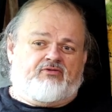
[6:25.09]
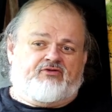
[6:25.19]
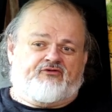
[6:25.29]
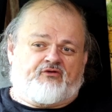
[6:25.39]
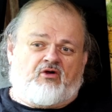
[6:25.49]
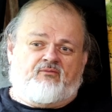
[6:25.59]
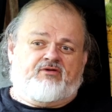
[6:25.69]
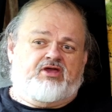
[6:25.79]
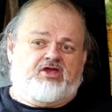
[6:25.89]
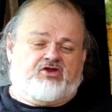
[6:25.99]
This
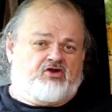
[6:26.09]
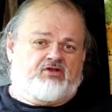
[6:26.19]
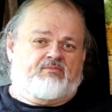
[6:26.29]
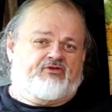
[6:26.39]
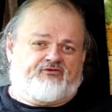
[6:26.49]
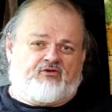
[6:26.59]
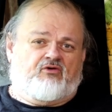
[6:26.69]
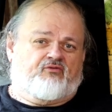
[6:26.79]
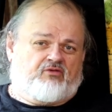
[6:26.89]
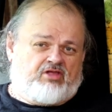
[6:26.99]
RV could have been
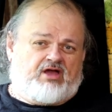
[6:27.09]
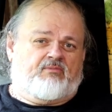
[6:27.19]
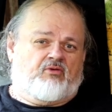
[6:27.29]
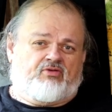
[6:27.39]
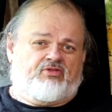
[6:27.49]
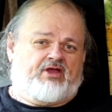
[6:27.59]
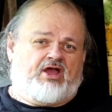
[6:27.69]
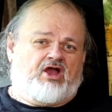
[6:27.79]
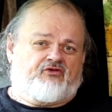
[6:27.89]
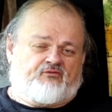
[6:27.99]
sold for a lot more than they
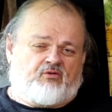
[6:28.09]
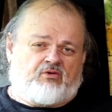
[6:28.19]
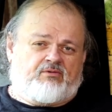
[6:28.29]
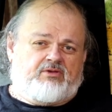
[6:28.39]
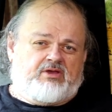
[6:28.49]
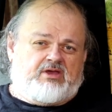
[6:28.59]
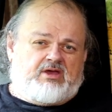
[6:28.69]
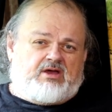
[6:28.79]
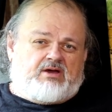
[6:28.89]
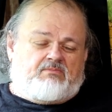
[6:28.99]
asked for,
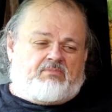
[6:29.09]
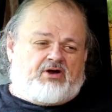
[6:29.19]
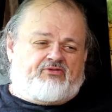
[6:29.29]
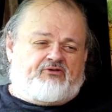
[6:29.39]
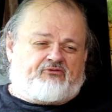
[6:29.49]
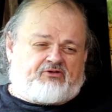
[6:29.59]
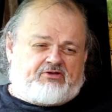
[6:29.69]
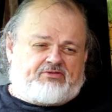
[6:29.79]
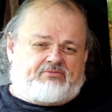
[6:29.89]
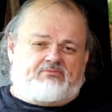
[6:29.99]
but these are
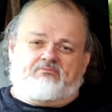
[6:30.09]
good